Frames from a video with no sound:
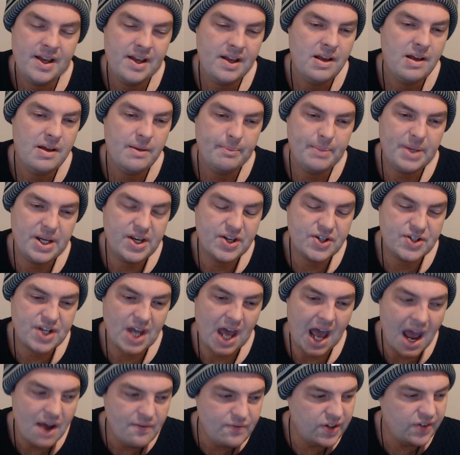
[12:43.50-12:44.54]
Because
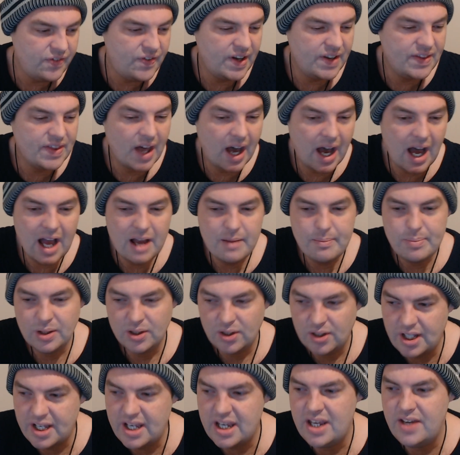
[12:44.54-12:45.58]
everything that I
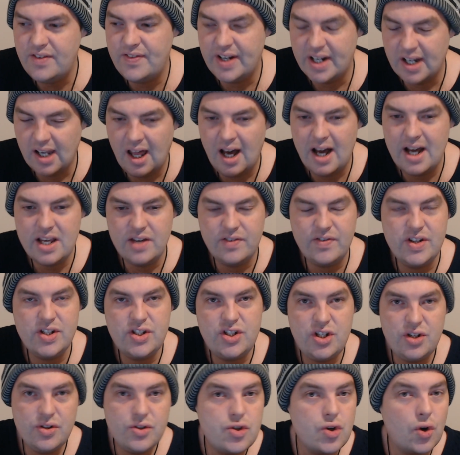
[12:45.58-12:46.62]
believe in life is
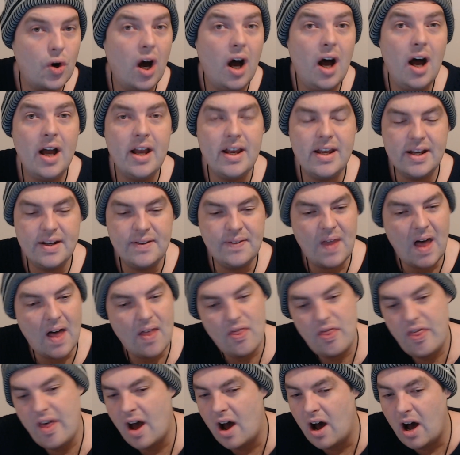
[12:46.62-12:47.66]
you try. And
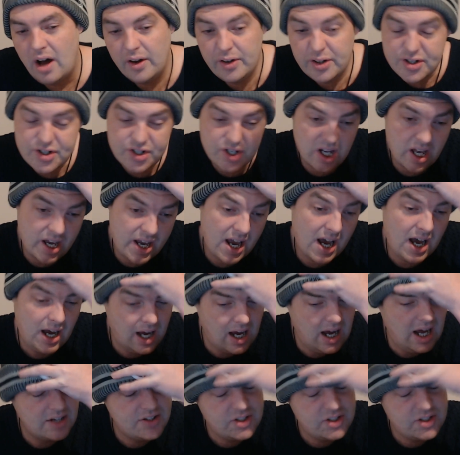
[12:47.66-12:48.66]
that honestly, I don't